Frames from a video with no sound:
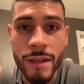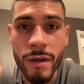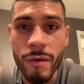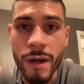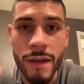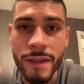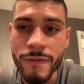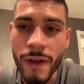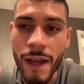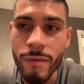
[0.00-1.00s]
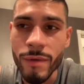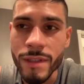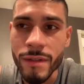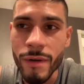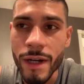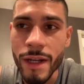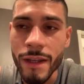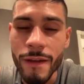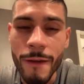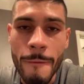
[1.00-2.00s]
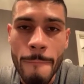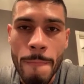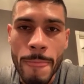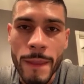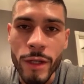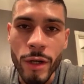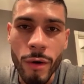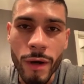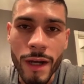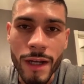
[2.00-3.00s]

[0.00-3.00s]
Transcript: You know, this fight was already you know,